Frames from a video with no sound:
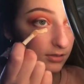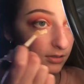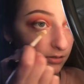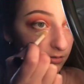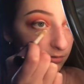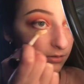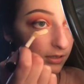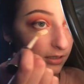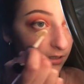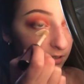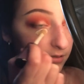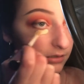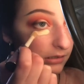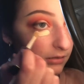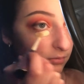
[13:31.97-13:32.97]
So,
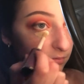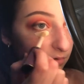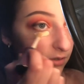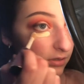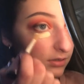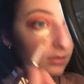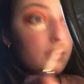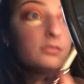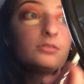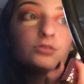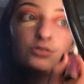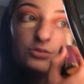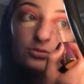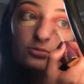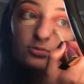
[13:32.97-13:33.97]
I did want to
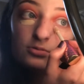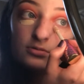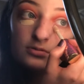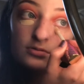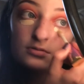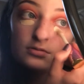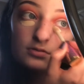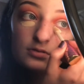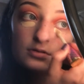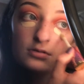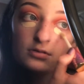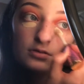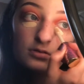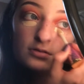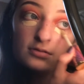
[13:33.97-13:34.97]
do
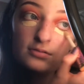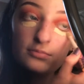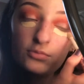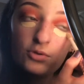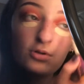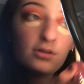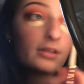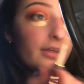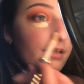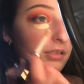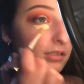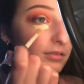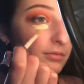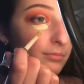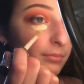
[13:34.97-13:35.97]
more,
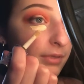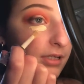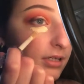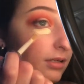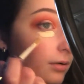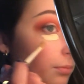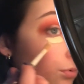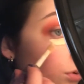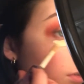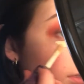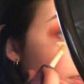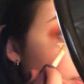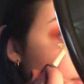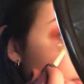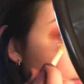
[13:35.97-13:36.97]
like,
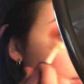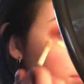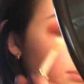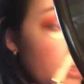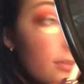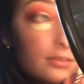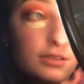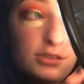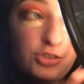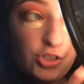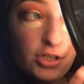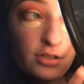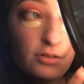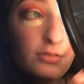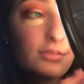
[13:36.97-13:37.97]
makeup-related content on this
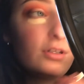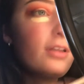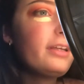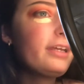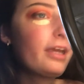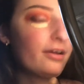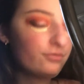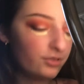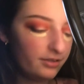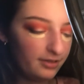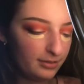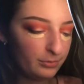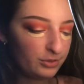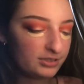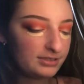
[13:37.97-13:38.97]
channel. Not, like,
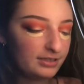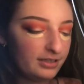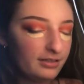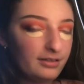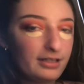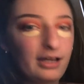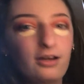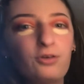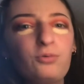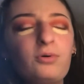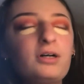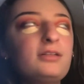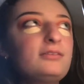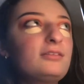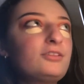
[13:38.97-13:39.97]
everything per se. Like, I don't
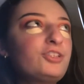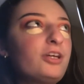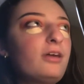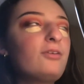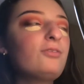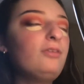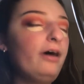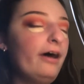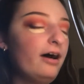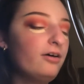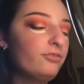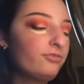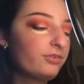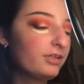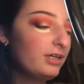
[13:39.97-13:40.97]
want the channel to
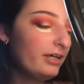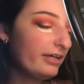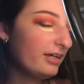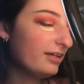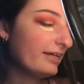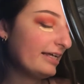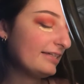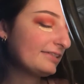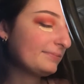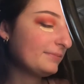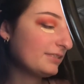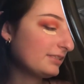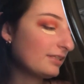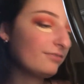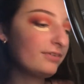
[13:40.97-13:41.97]
have a
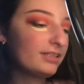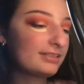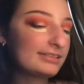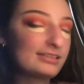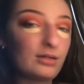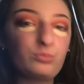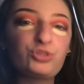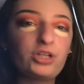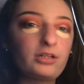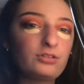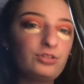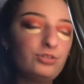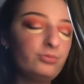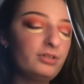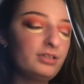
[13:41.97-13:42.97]
specific subject
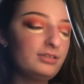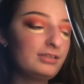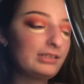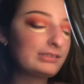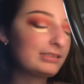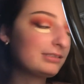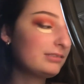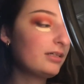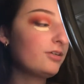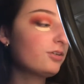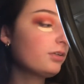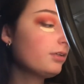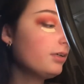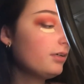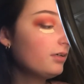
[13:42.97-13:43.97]
to it
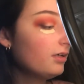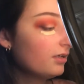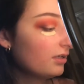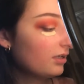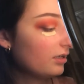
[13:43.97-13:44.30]
necessarily,